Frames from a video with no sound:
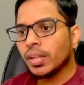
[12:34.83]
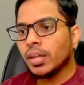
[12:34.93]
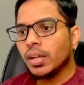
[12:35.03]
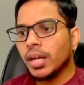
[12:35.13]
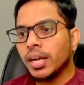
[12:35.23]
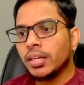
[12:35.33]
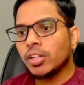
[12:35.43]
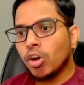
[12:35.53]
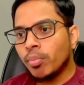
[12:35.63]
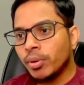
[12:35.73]
and the
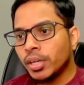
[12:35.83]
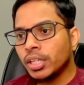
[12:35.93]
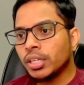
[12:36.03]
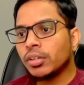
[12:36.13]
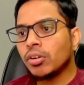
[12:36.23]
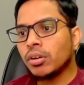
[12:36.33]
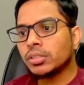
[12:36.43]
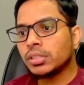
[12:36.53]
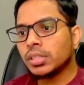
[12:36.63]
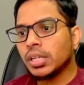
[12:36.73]
operating
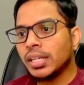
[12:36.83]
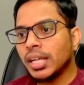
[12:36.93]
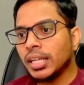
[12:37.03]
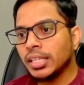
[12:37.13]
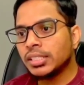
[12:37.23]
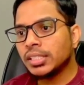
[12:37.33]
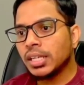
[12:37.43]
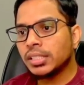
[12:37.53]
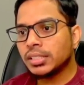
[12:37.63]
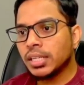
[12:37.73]
cost at the initial
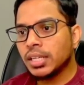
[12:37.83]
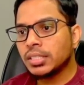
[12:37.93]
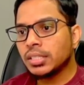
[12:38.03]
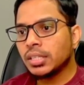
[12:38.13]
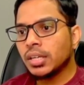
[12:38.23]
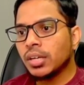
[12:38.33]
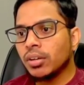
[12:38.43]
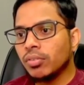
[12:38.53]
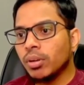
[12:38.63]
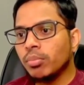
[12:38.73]
stage
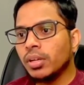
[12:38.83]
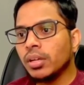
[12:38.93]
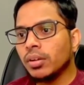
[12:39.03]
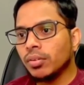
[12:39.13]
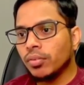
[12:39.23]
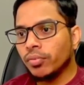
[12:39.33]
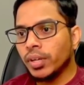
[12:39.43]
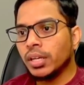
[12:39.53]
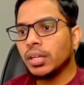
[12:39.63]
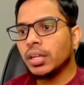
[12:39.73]
will be
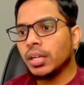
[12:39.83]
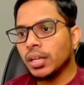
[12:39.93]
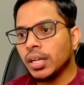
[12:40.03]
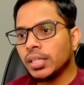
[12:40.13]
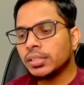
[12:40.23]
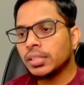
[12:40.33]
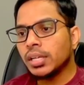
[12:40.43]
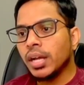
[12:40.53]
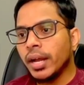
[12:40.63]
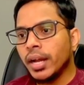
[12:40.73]
very less,
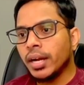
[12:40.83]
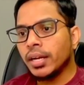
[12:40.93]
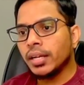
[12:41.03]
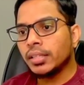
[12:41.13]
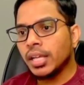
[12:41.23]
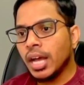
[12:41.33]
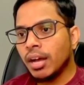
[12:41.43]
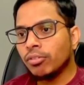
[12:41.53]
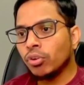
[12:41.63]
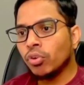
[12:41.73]
and they have
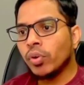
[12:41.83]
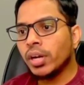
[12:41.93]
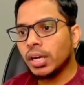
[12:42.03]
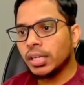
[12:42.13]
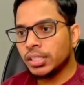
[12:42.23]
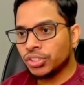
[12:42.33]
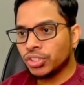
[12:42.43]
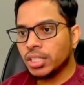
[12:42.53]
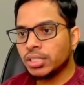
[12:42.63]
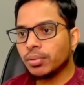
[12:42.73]
lower
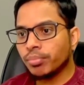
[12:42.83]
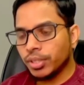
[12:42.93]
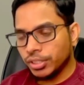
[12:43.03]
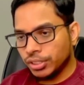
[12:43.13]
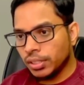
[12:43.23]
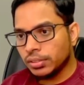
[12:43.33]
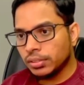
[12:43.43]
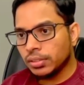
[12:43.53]
discharge pressures.